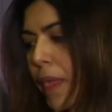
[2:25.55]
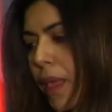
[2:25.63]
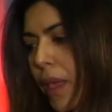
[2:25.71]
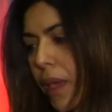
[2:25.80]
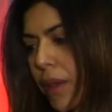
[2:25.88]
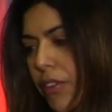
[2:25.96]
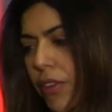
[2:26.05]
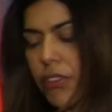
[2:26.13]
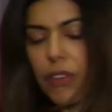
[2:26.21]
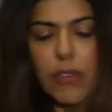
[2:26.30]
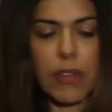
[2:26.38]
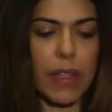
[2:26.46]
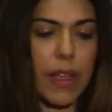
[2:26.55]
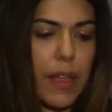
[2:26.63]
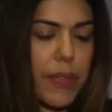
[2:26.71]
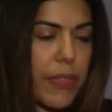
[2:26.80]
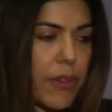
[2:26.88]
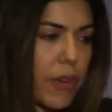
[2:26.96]
In addition to
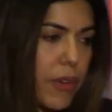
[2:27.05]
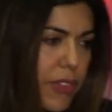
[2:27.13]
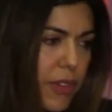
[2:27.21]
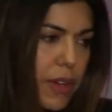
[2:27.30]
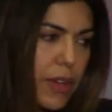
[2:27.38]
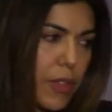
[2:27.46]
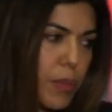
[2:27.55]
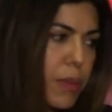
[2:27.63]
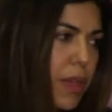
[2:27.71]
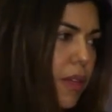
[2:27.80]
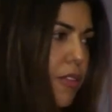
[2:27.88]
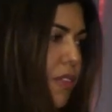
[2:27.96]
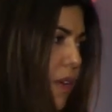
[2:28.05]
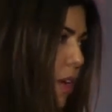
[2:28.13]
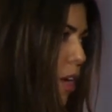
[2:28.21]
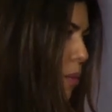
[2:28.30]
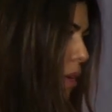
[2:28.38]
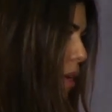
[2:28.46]
that, there's another big phenomena